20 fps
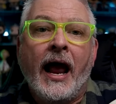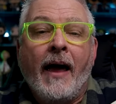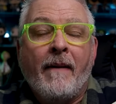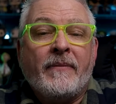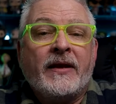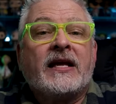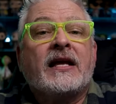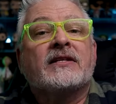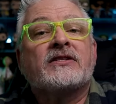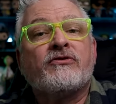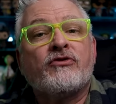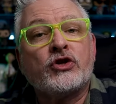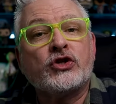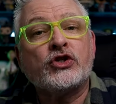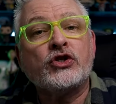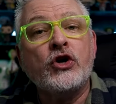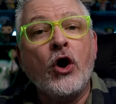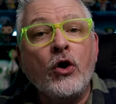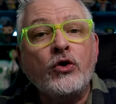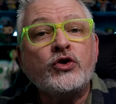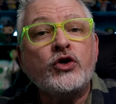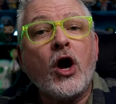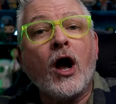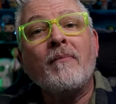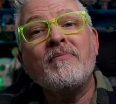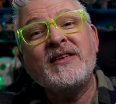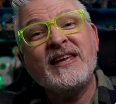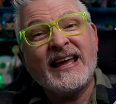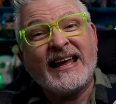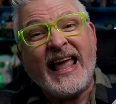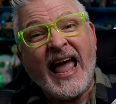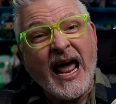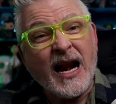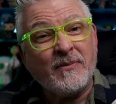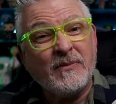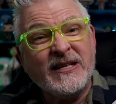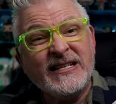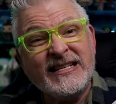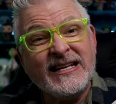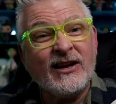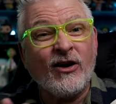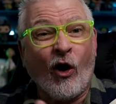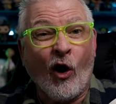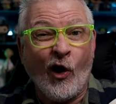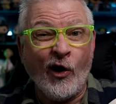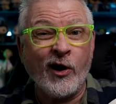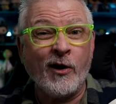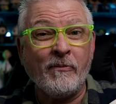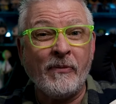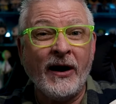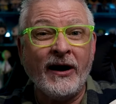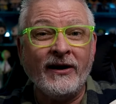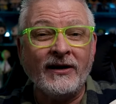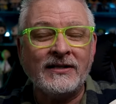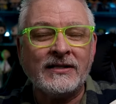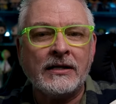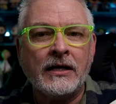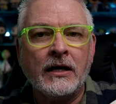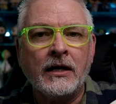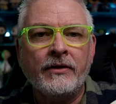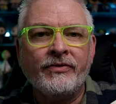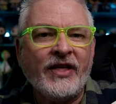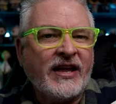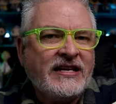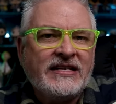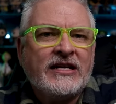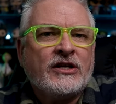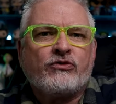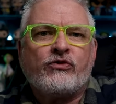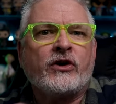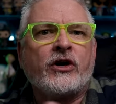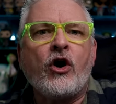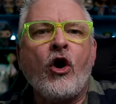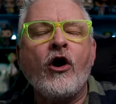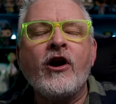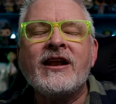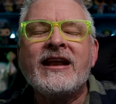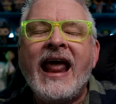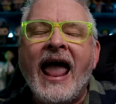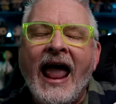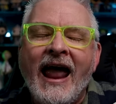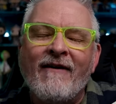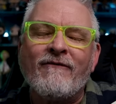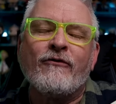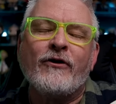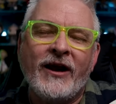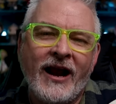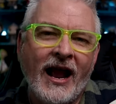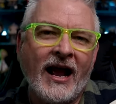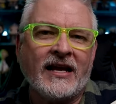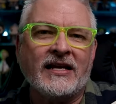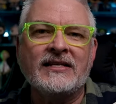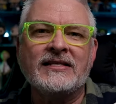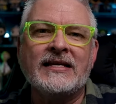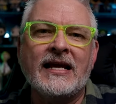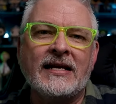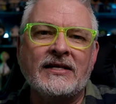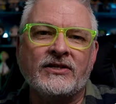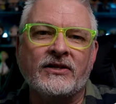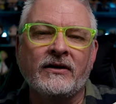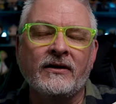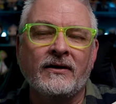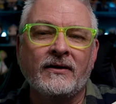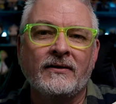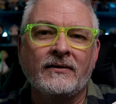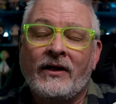And because of the snow job the Academy did on her parents, they disregarded every accusation.